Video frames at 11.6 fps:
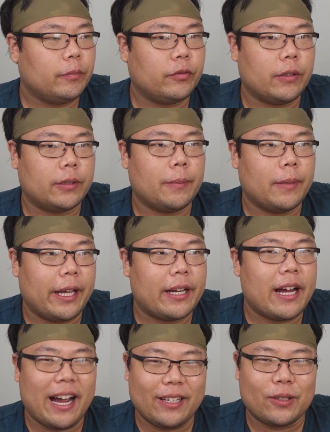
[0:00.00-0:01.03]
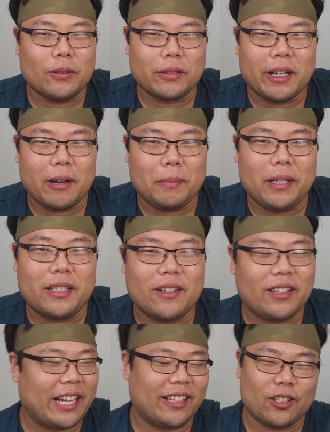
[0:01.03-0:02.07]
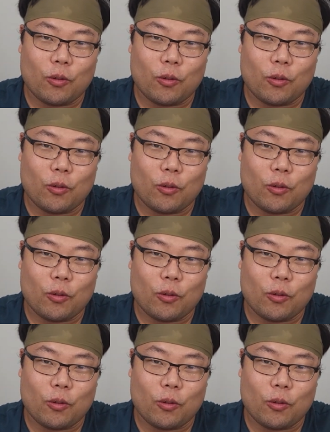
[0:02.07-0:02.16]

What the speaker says: For some like high school style pizza, like the